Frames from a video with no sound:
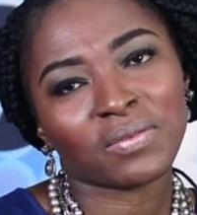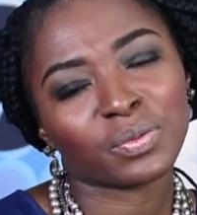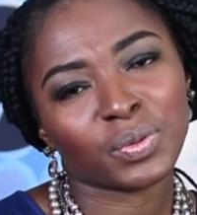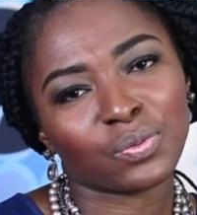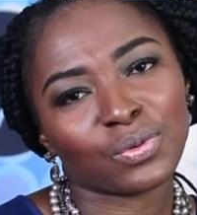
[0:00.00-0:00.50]
of
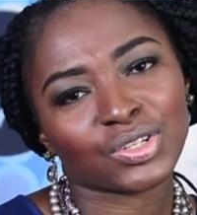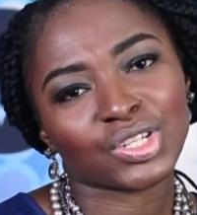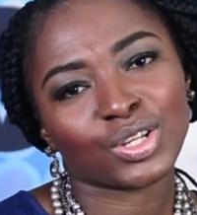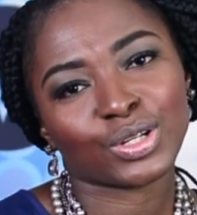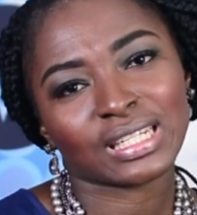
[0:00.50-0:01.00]
the people who
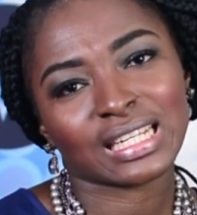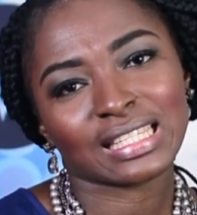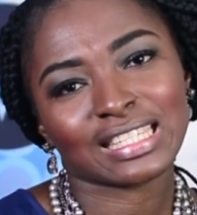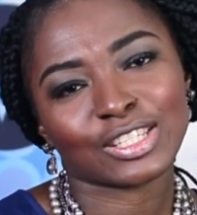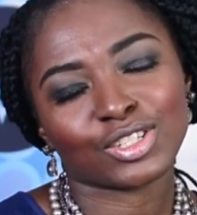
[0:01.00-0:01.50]
actually
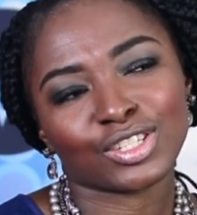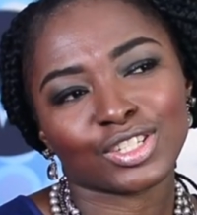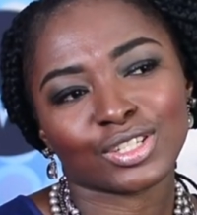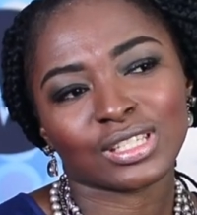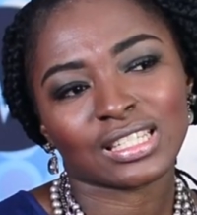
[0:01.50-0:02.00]
organize these
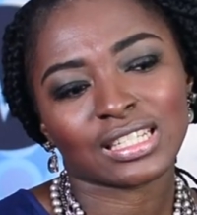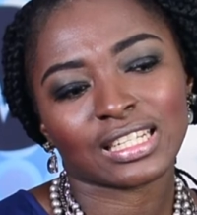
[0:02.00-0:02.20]
auditions